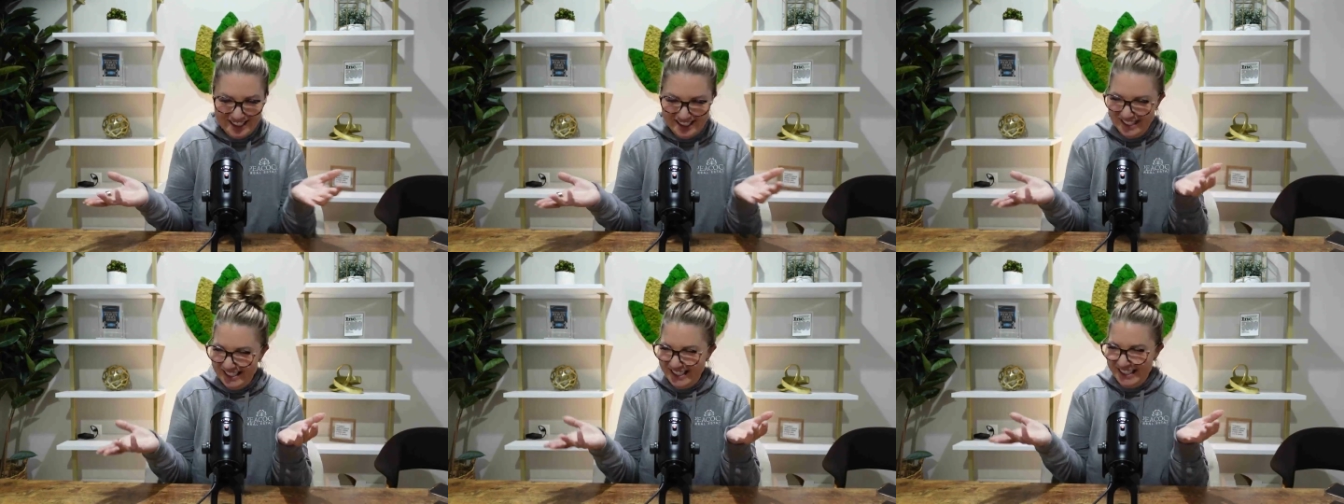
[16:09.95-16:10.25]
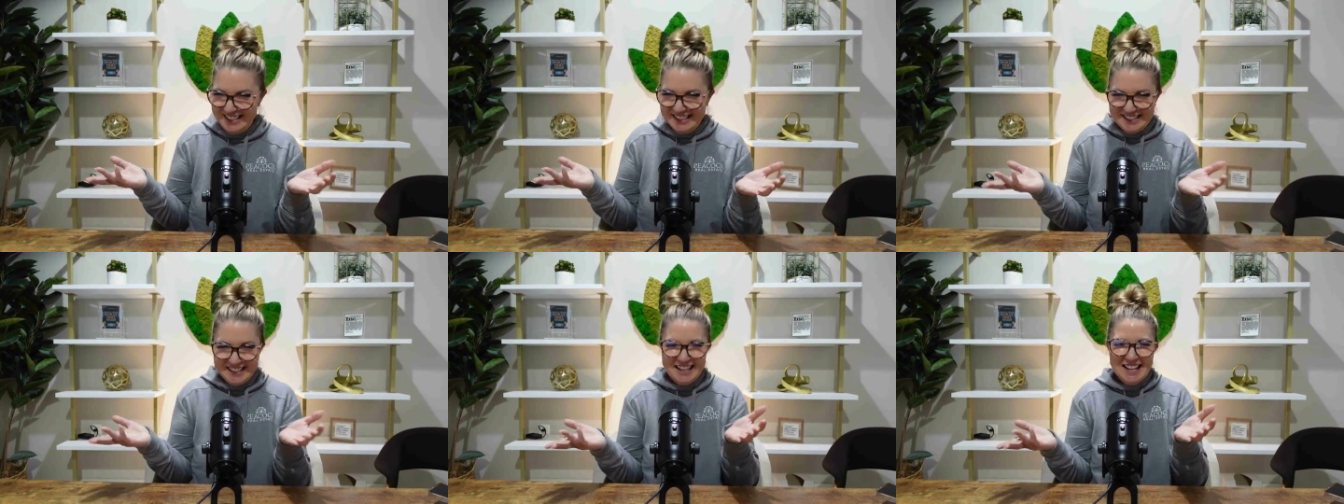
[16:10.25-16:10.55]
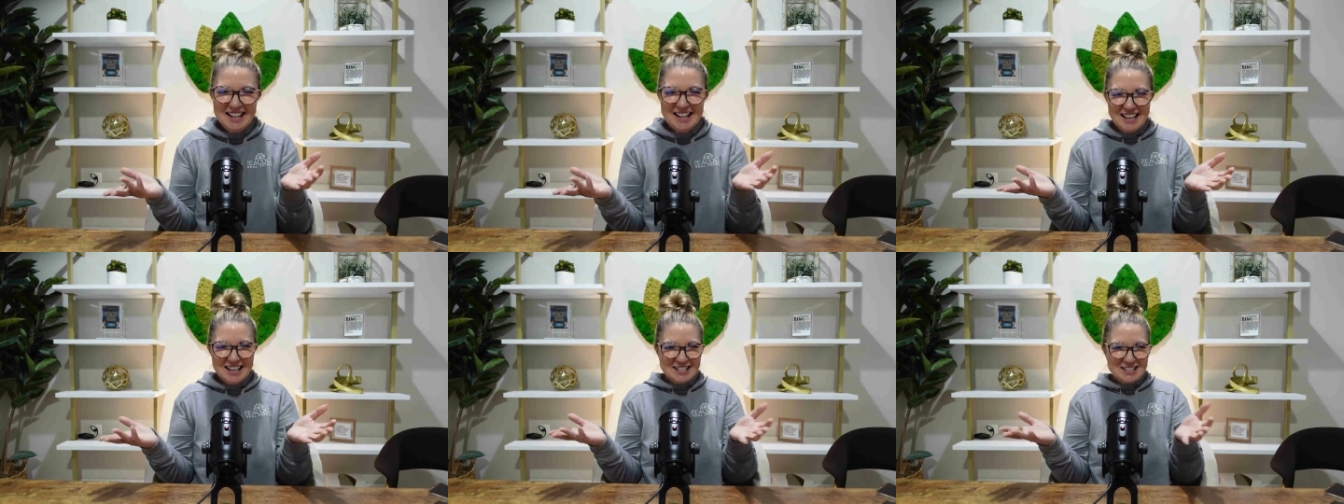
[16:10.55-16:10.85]

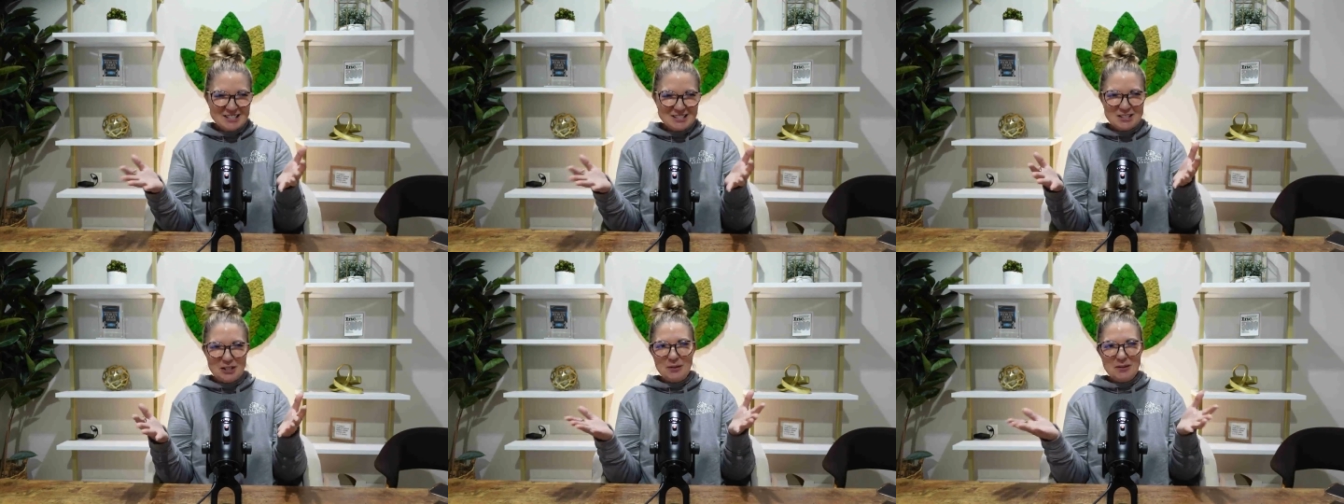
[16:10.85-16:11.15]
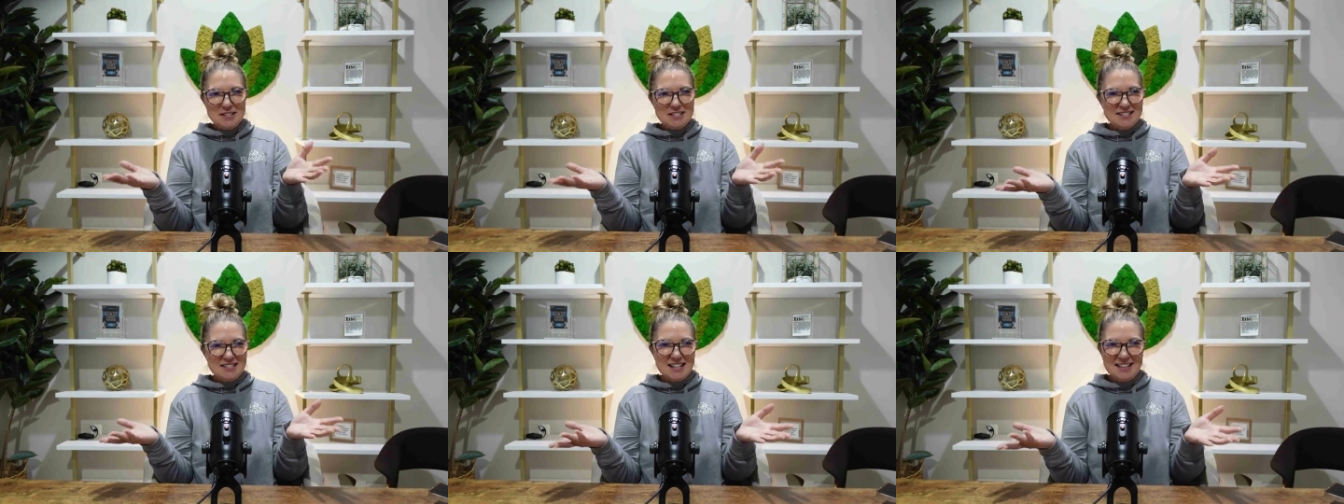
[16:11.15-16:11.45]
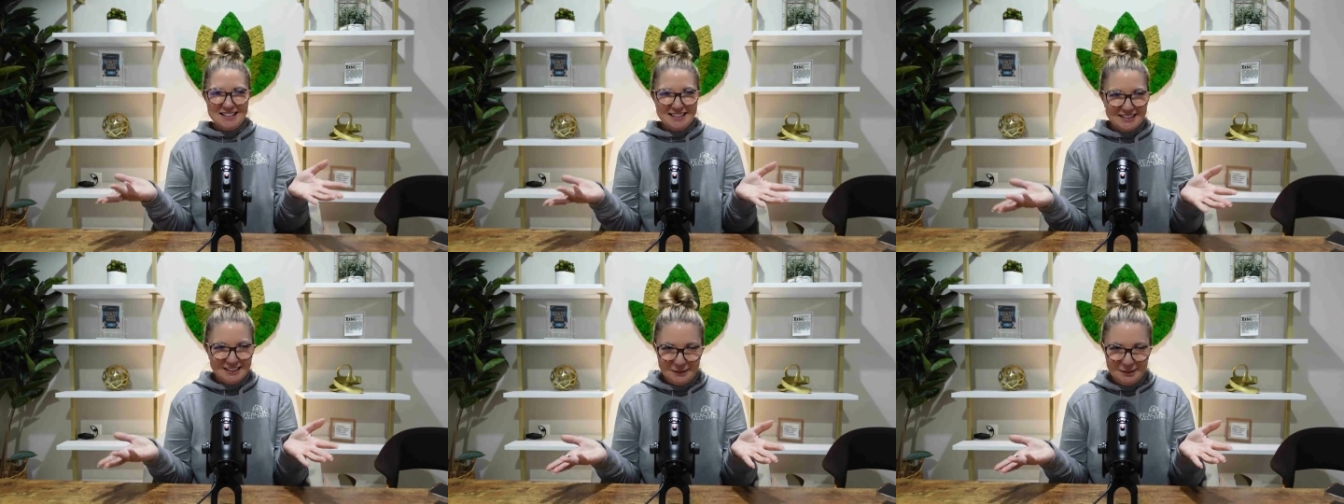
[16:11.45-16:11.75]
It's so
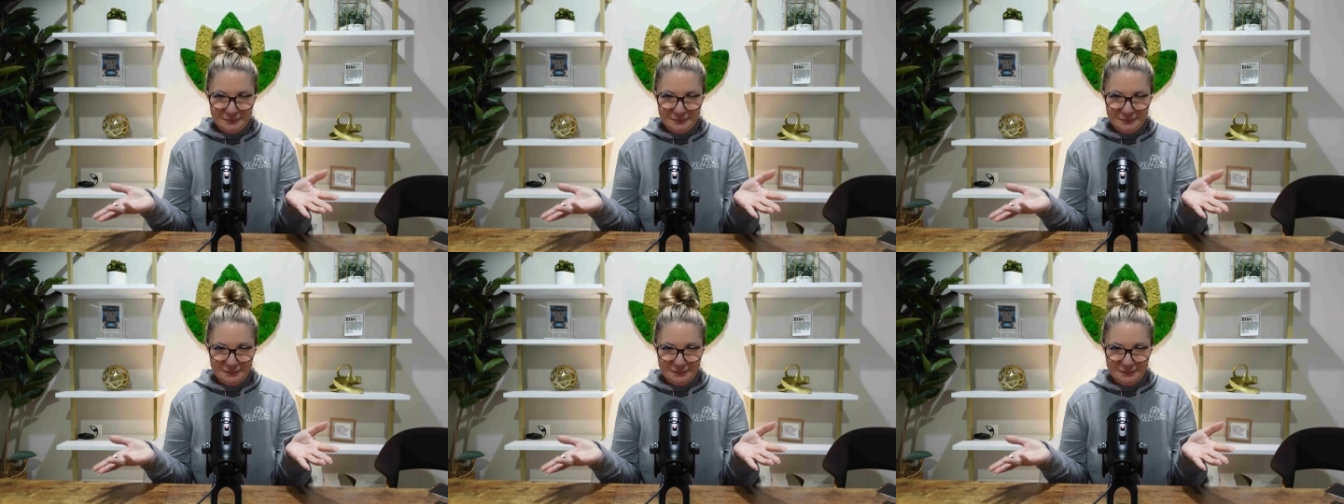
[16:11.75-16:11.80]
aesthetically